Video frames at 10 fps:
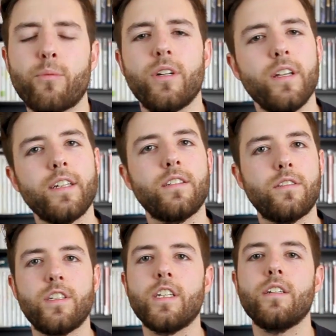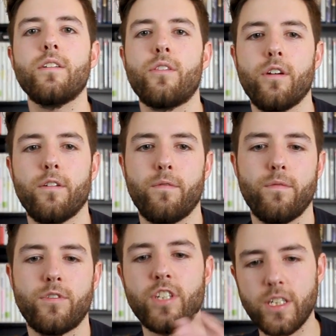really like to see the
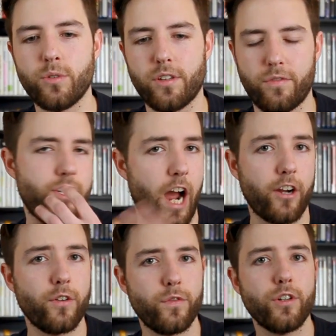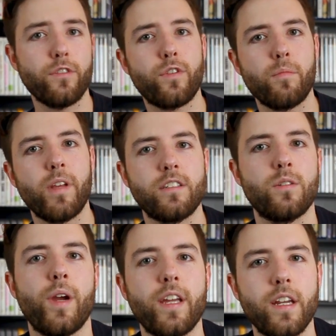scenes with the photographer from Link's
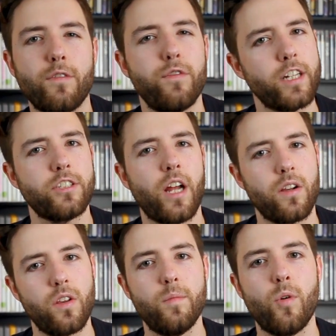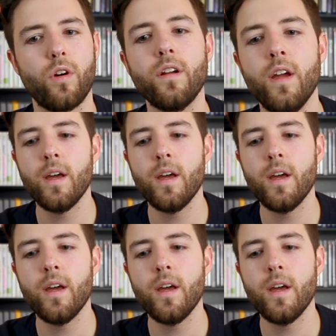Awakening fleshed out a little more,